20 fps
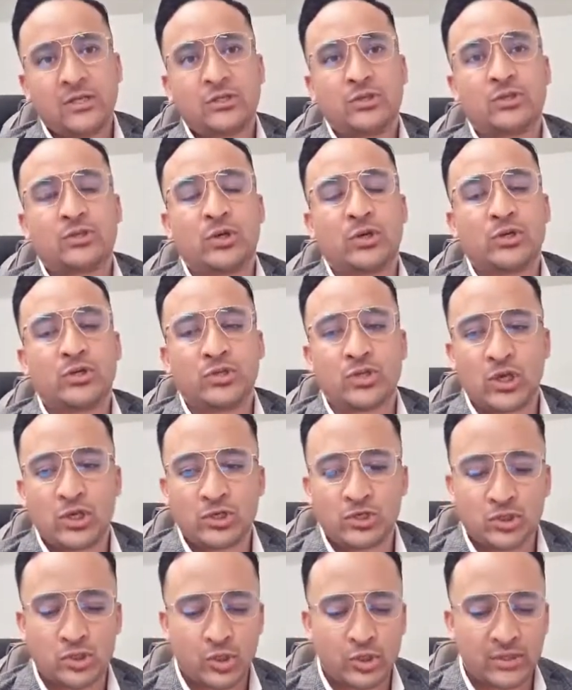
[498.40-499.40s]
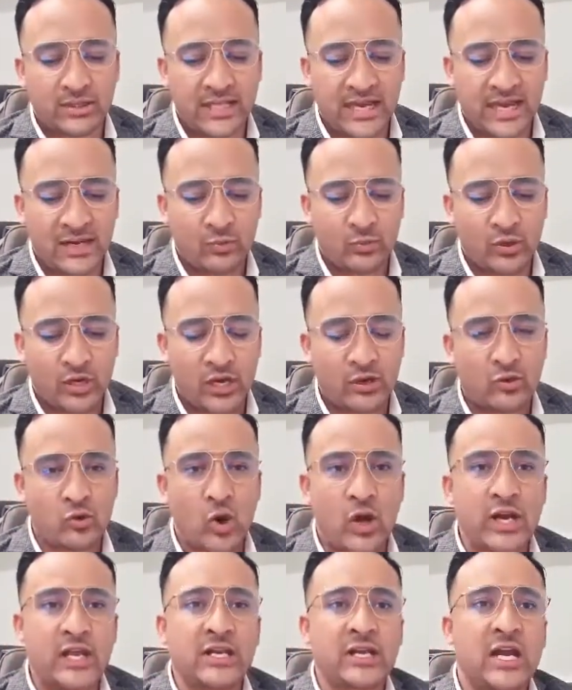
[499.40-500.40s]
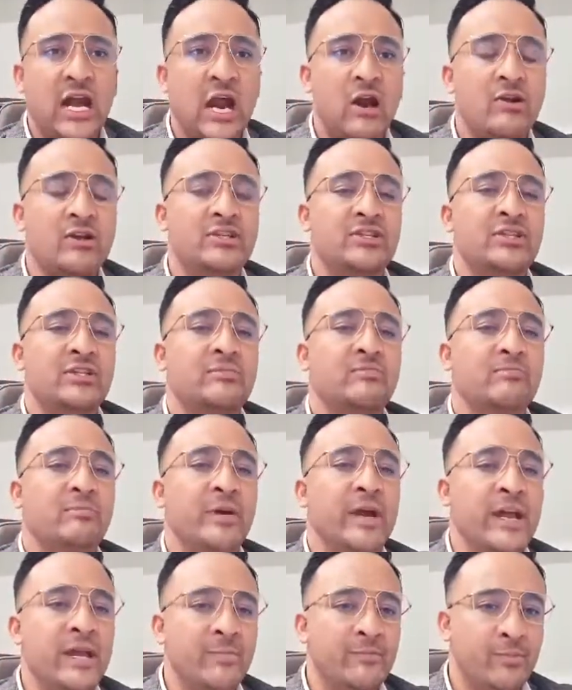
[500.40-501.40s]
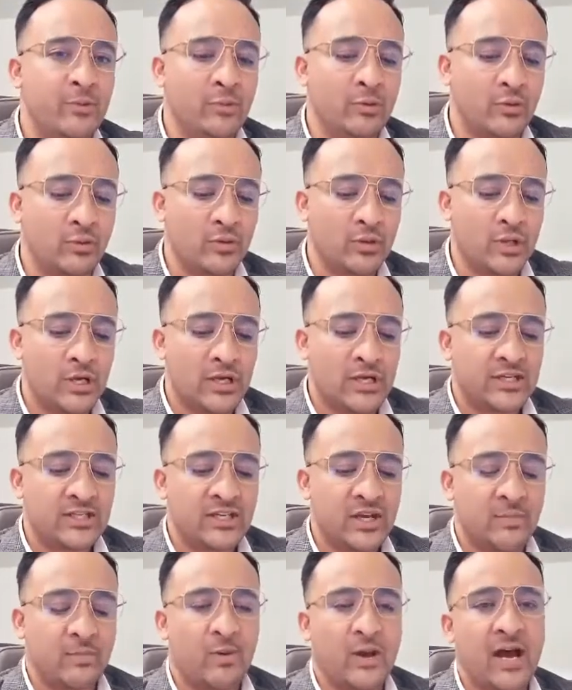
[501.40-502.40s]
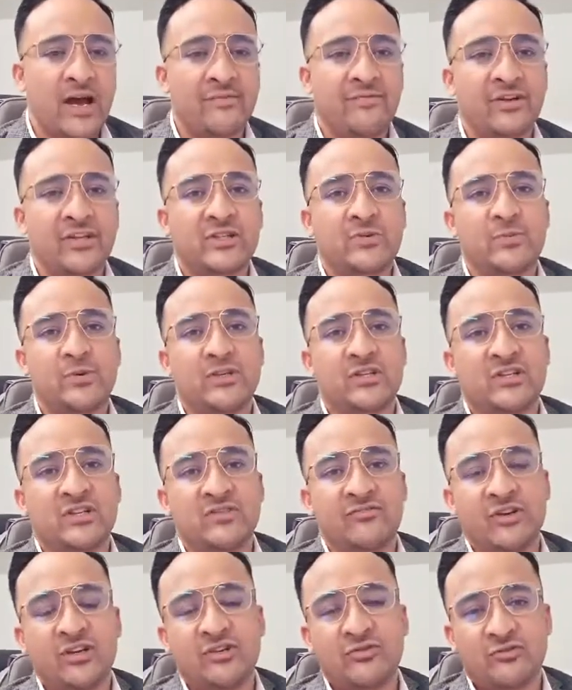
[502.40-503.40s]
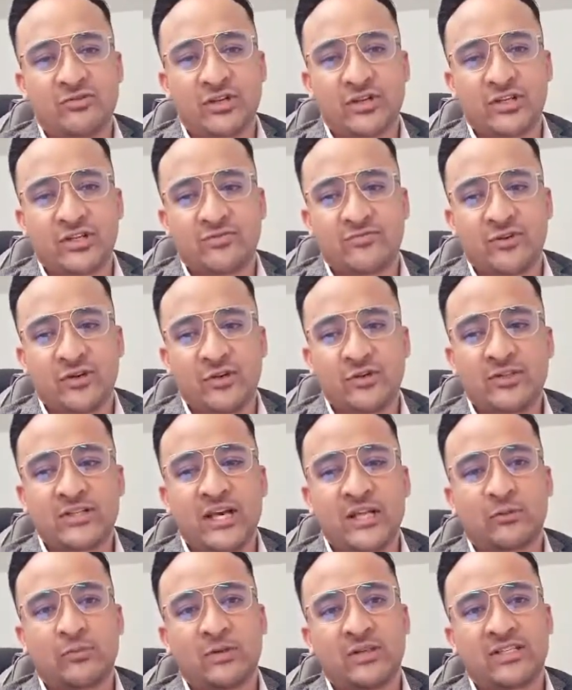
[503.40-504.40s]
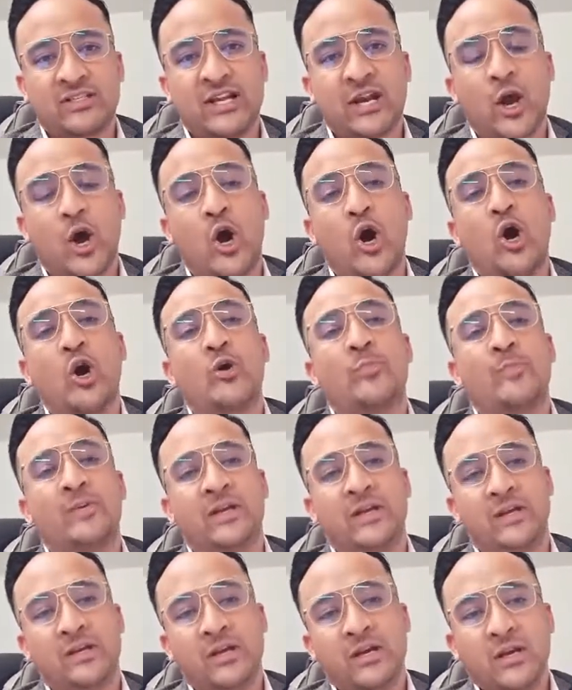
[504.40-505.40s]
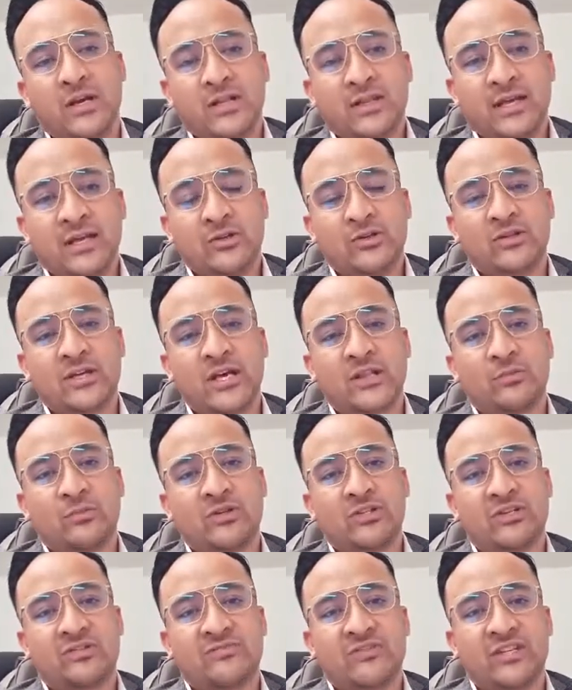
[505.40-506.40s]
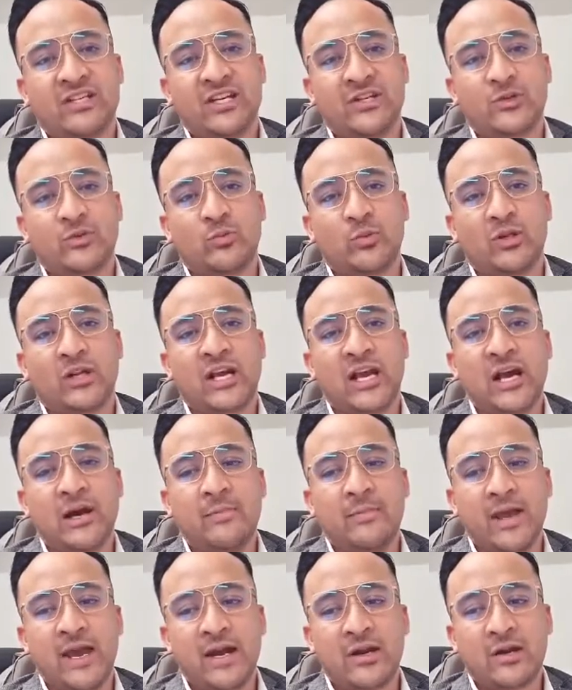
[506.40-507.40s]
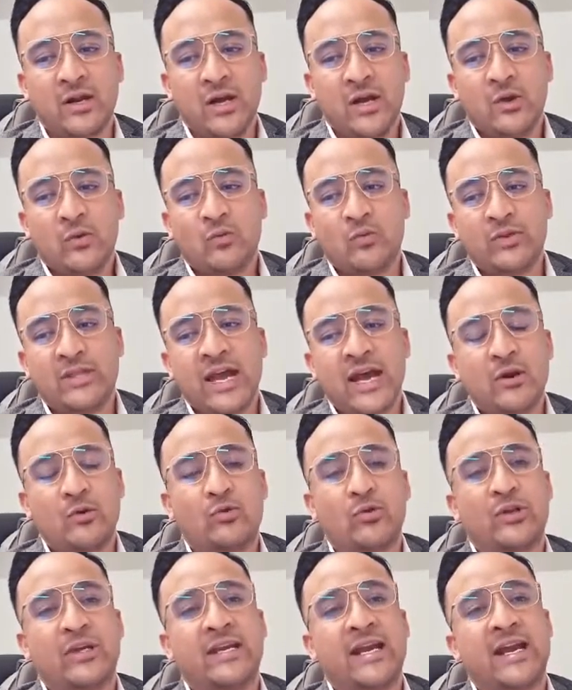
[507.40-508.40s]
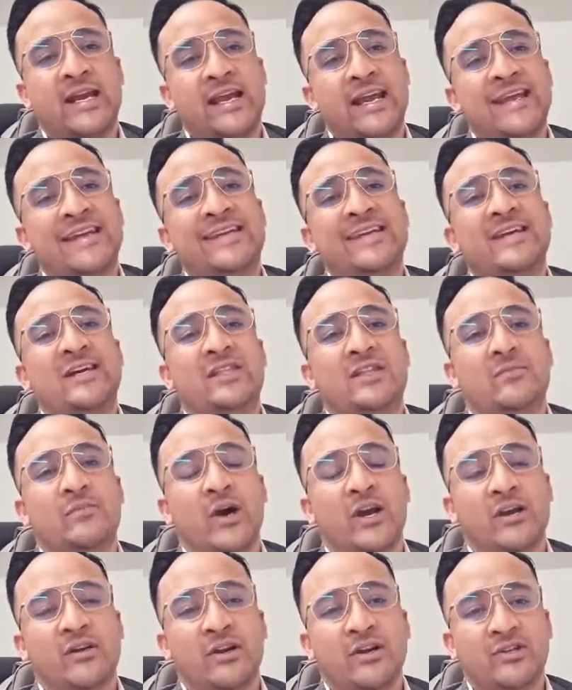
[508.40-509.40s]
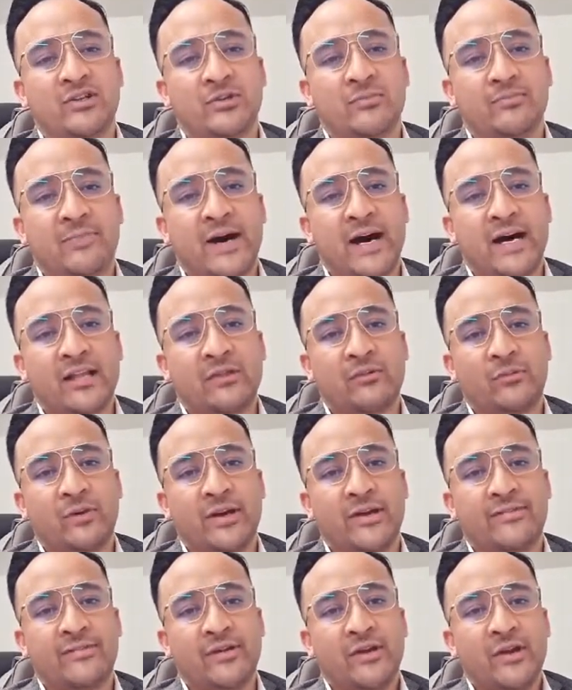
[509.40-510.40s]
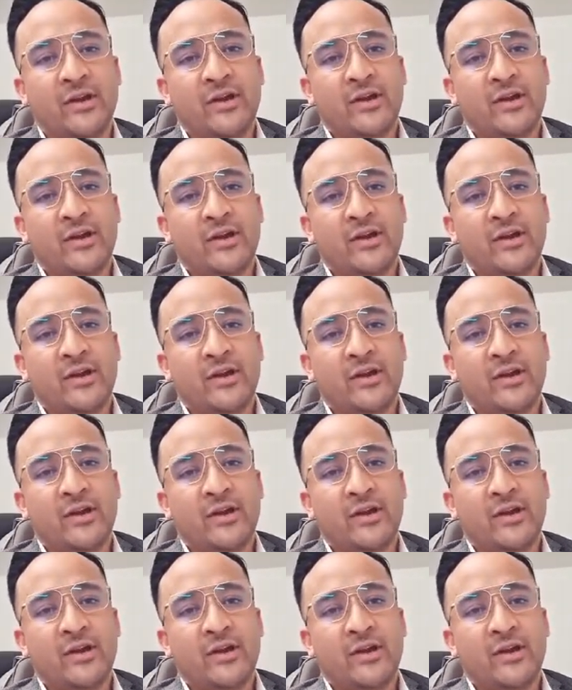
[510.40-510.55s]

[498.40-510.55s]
So just so that we are not encouraging people to apply for expression of interest for New South Wales and hoping the New South Wales invitation will come out without looking at any other migration pathways,